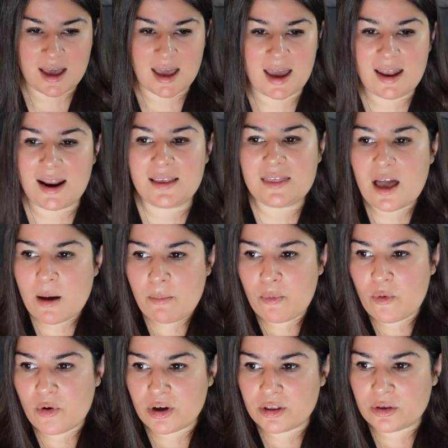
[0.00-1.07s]
And at that
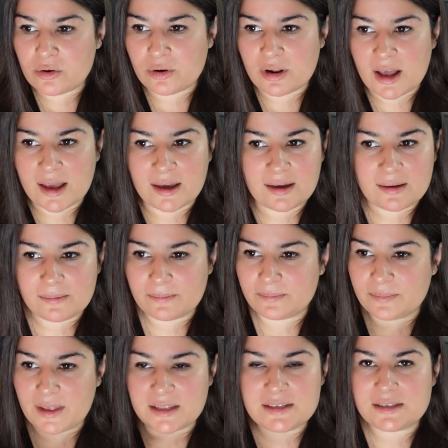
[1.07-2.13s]
point, you're like,
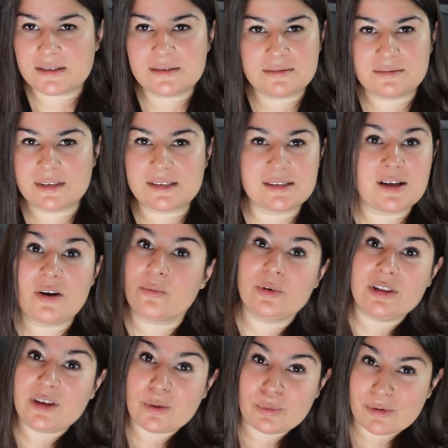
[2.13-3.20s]
that's not
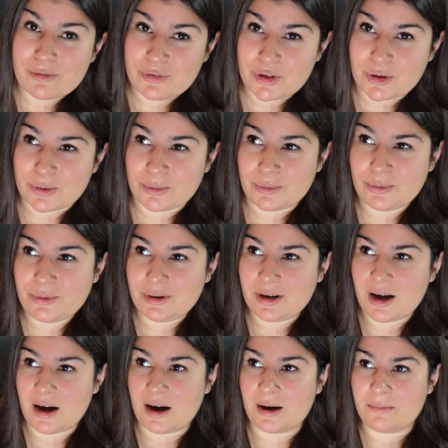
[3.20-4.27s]
really a review.
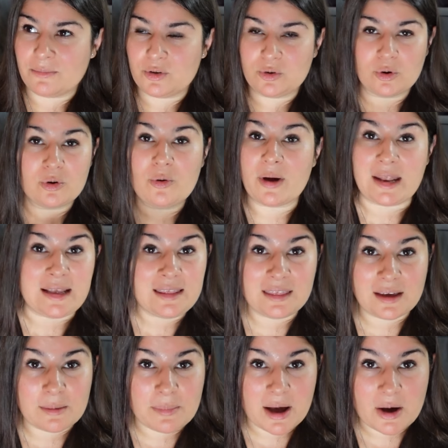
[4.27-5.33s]
You don't know
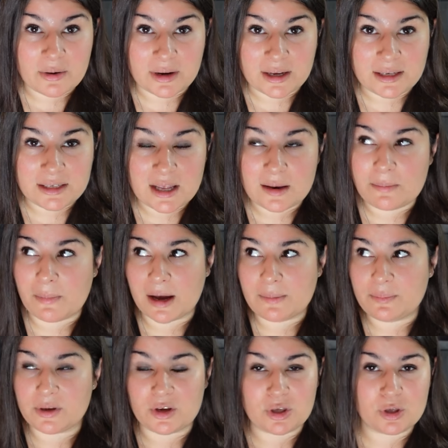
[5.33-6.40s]
anything about it. It
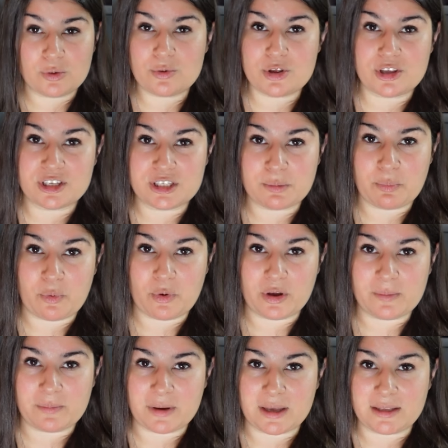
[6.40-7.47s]
might be a huge
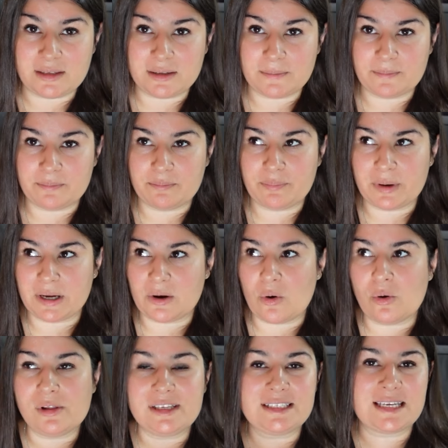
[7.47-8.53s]
disappointment, but
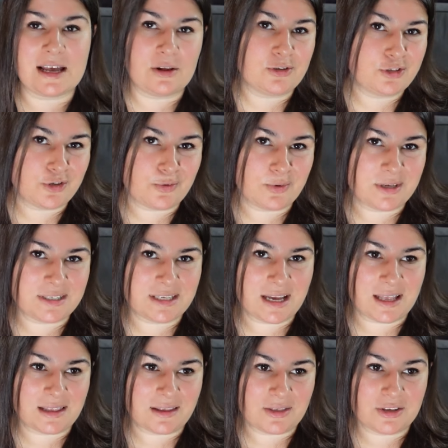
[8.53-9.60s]
all it tells you is
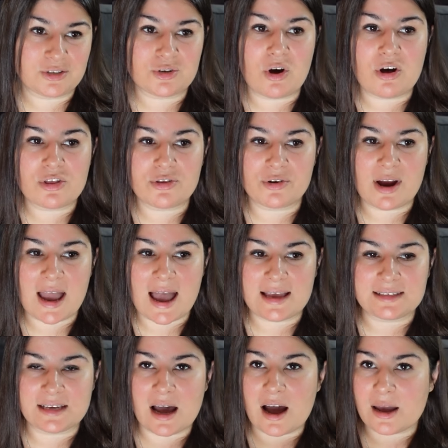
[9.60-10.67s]
that this author
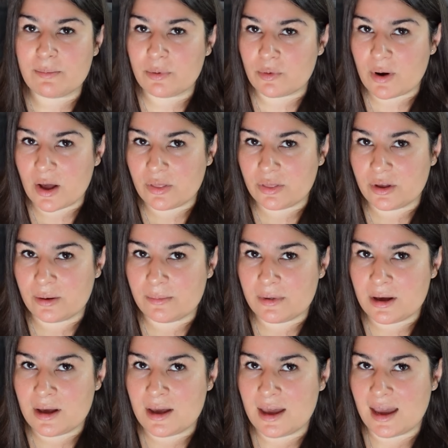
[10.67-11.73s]
has hype around them
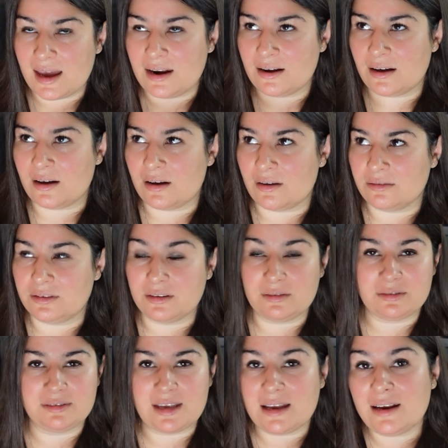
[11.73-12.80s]
and the
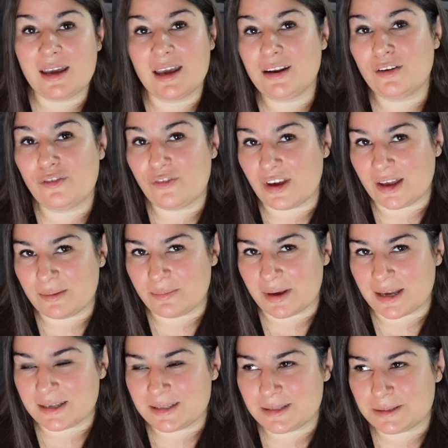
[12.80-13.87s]
dedicated fan
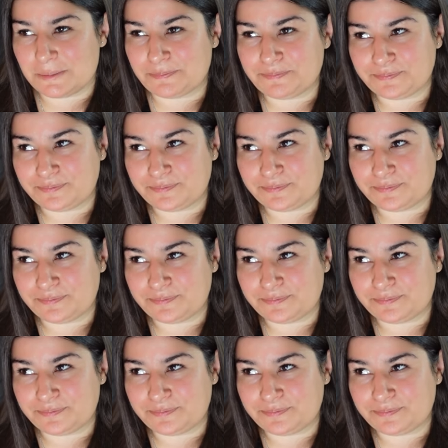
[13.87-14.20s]
base.